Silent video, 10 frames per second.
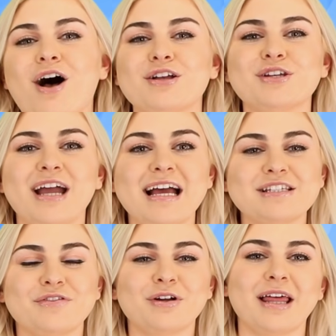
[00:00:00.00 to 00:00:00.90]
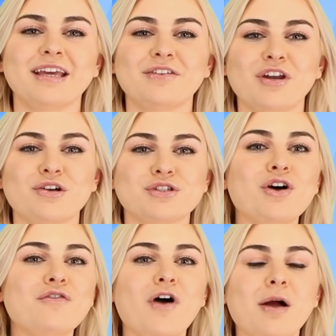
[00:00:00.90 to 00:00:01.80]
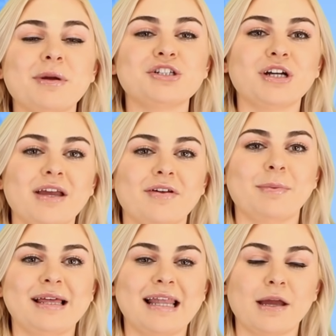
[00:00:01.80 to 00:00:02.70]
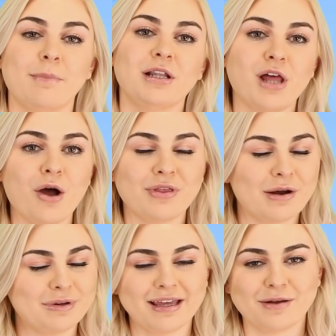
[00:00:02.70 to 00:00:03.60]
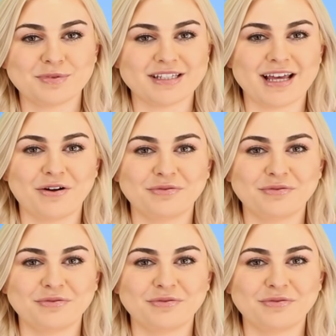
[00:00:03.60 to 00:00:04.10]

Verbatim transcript: Also guys, if you're liking the video so far, make sure to give it a big like below. That really helps us out.